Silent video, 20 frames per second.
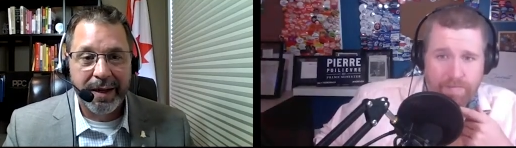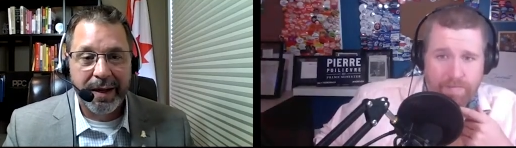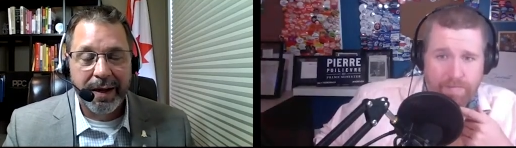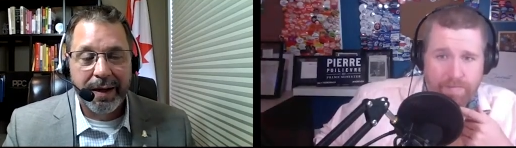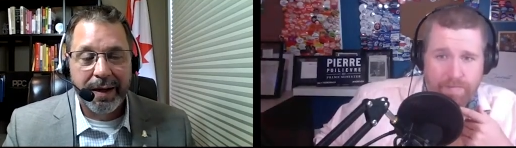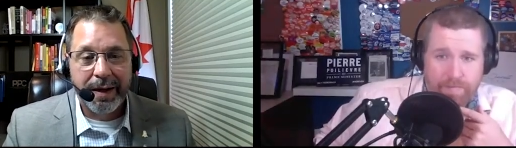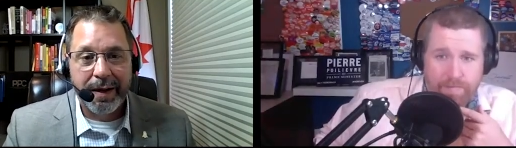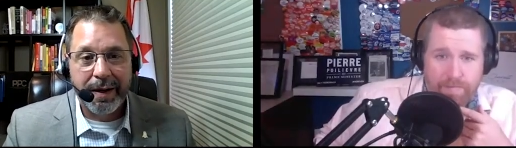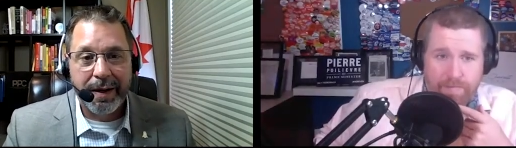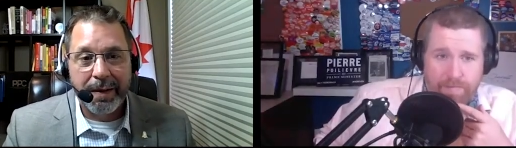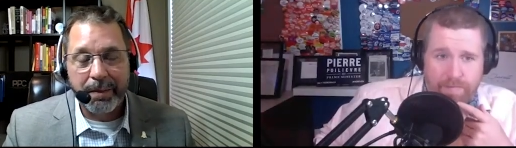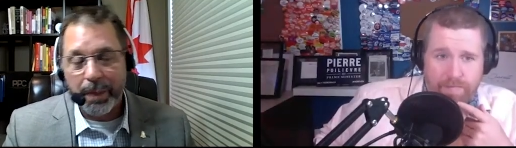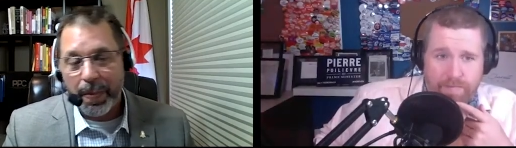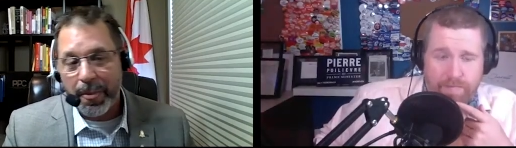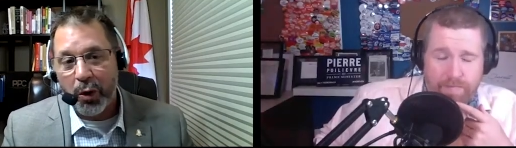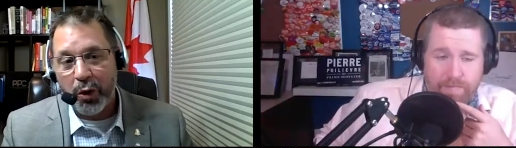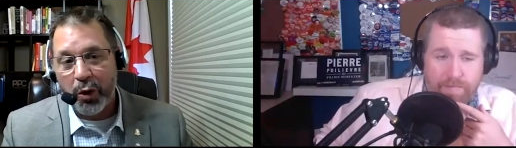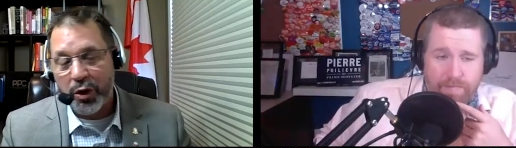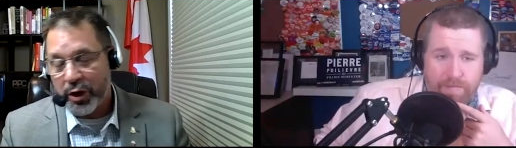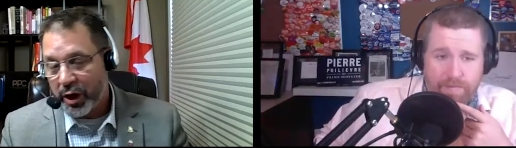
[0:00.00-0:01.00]

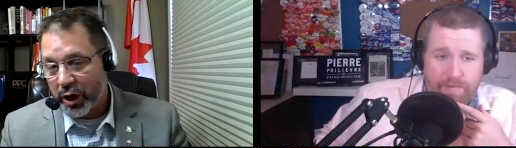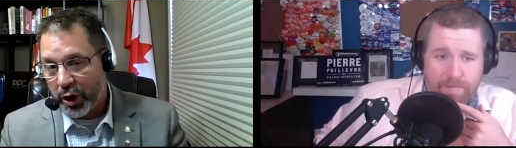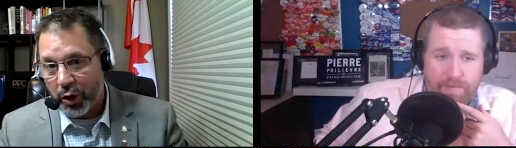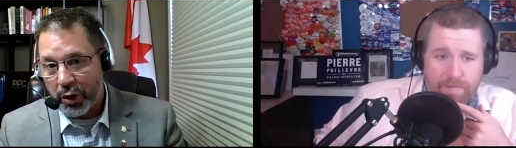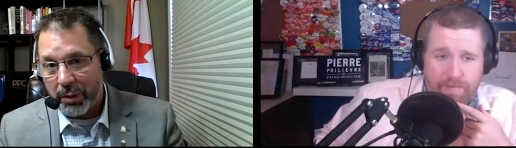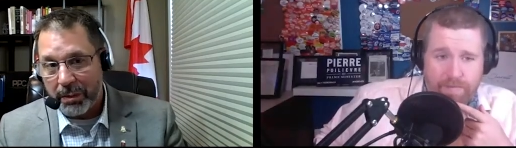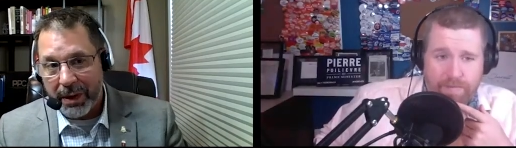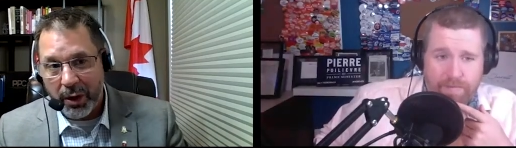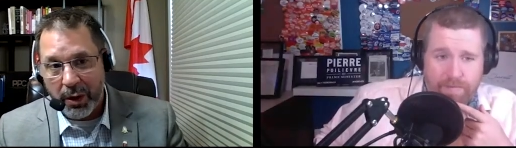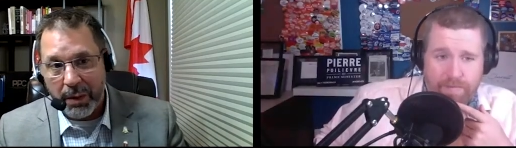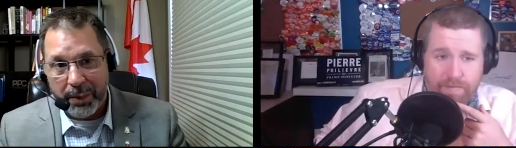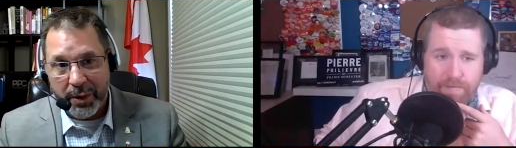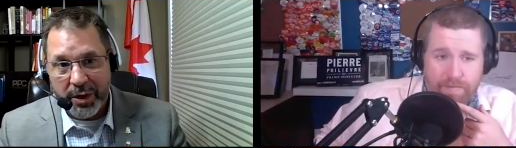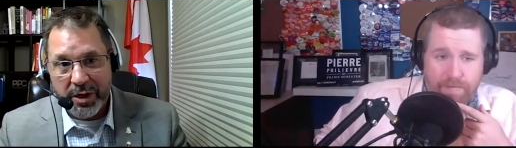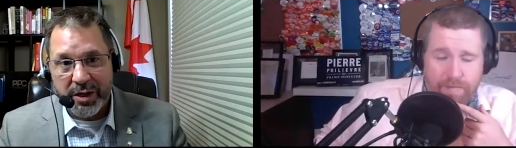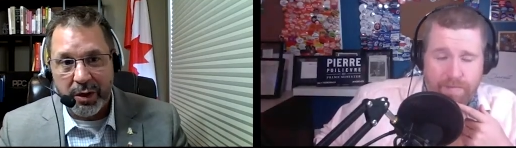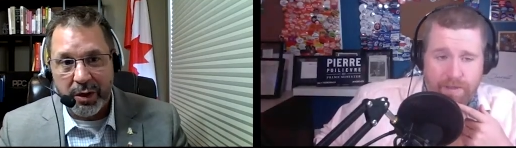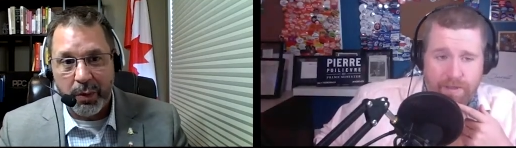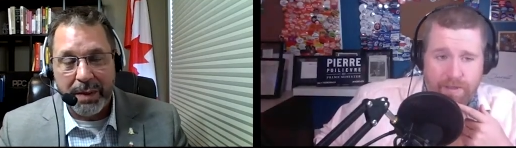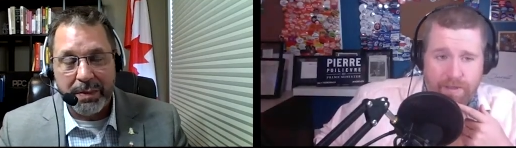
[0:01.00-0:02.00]
Speaker 1: Or you can go to my own
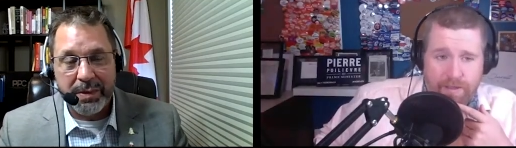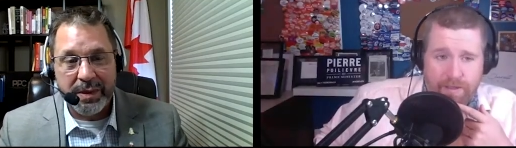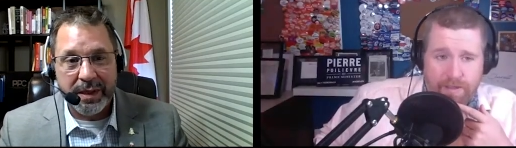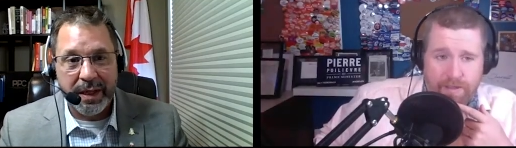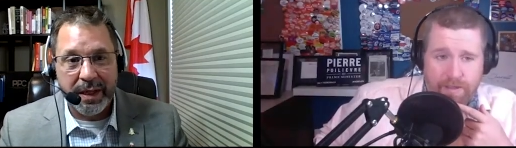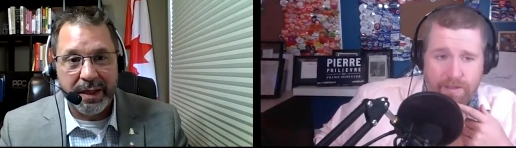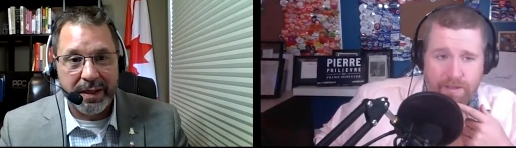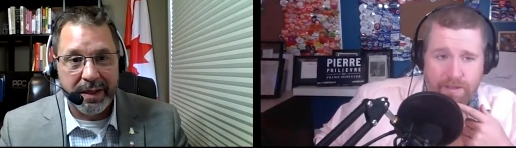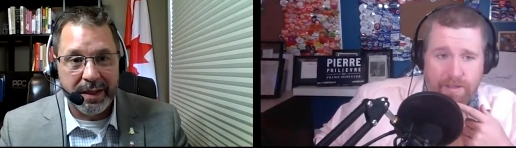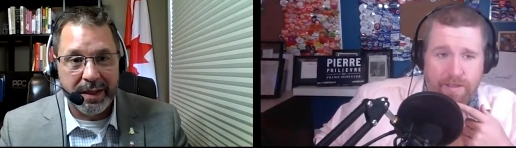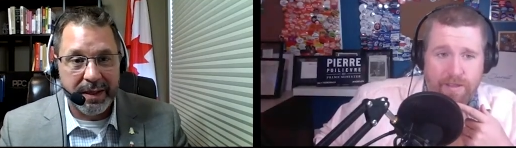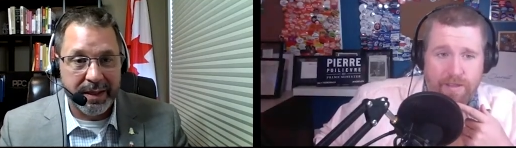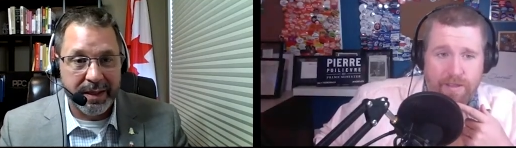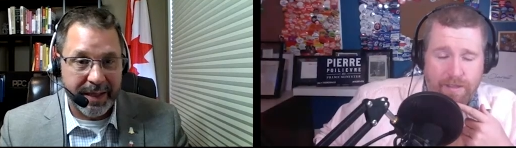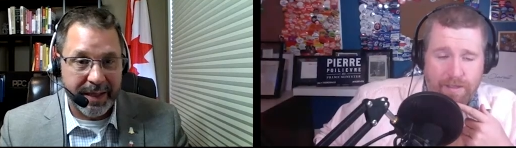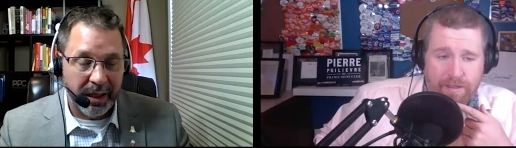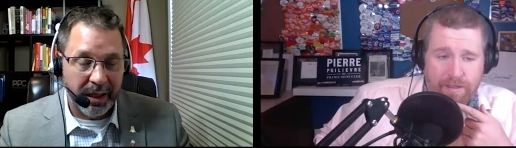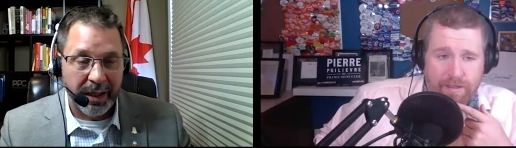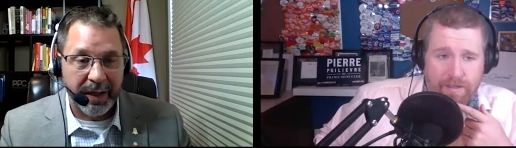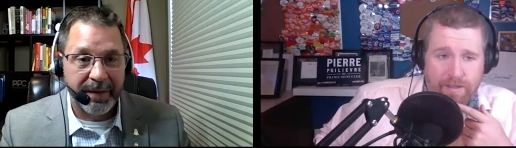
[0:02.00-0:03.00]
personal website is
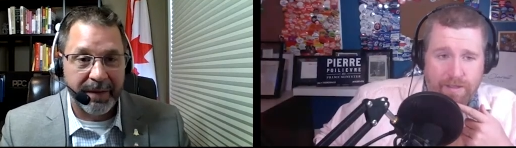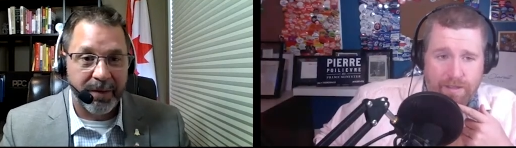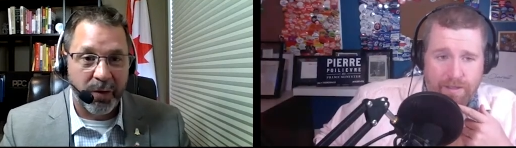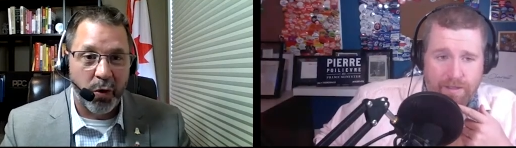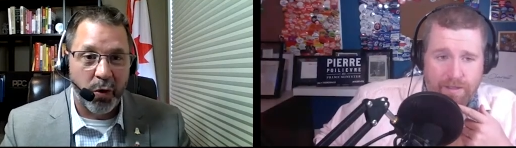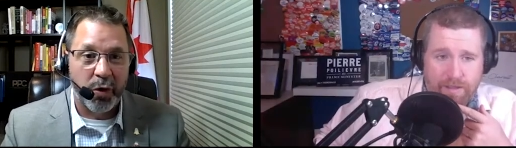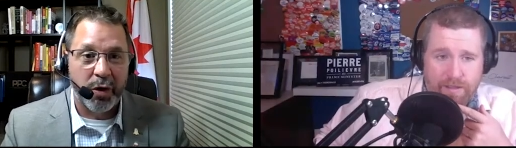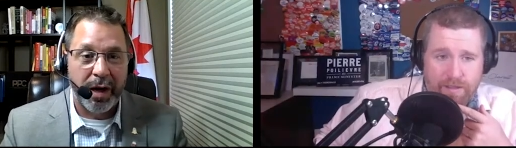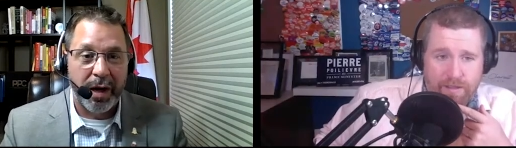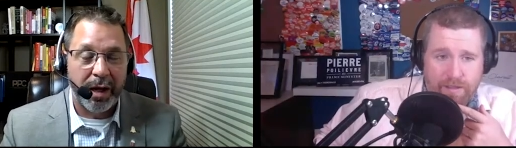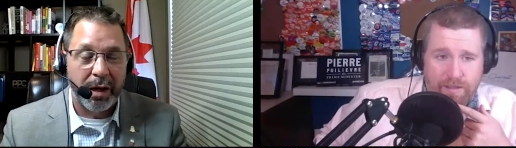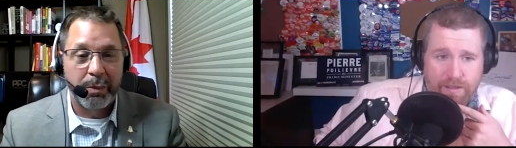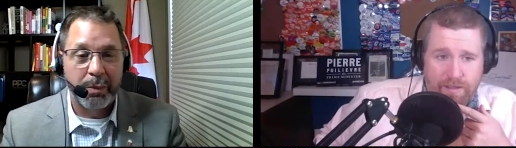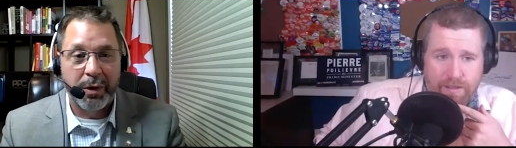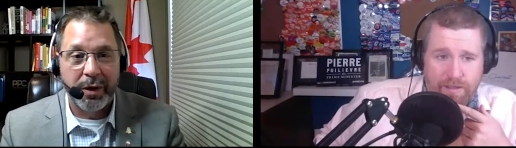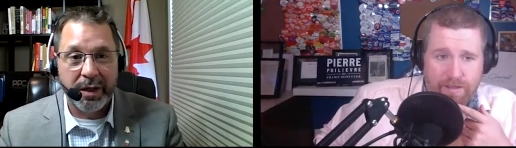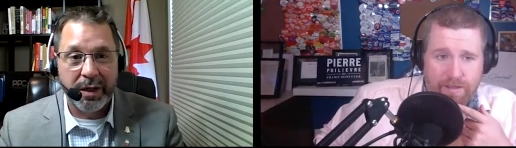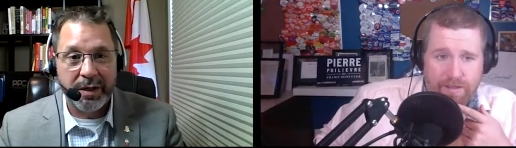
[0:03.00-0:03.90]
Kelly for Alberta.